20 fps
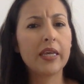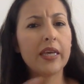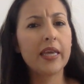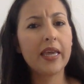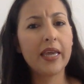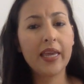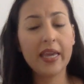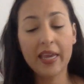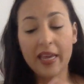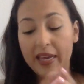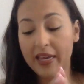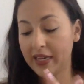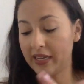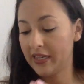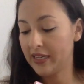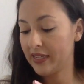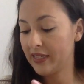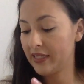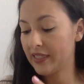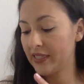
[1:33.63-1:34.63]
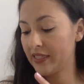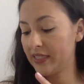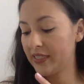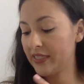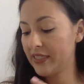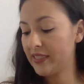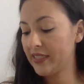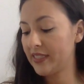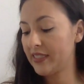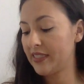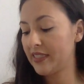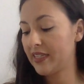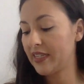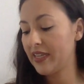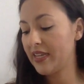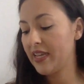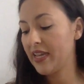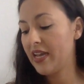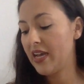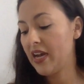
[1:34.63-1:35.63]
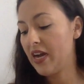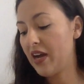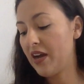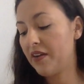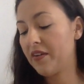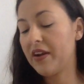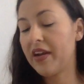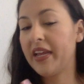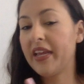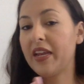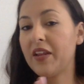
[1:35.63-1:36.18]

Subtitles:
Ing. Good. All right.